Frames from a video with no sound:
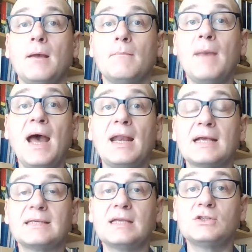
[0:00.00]
But
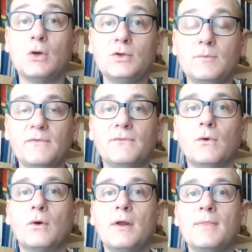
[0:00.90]
as I told you
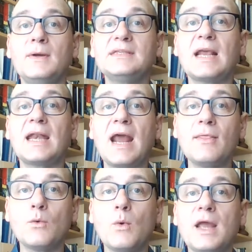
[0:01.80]
before, there is
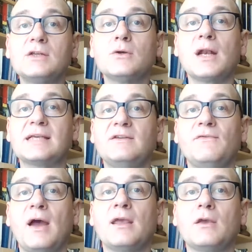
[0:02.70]
another way to
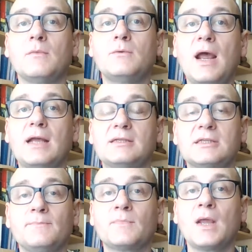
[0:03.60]
classify human
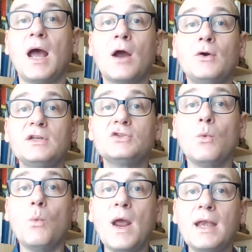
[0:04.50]
rights, according to
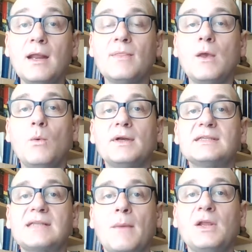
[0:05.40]
when they were
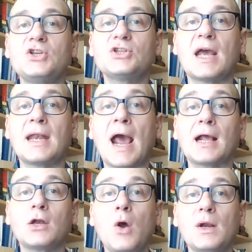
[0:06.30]
established and
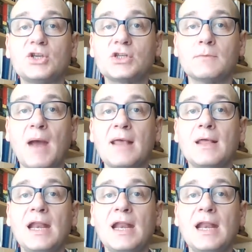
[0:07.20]
acknowledged by the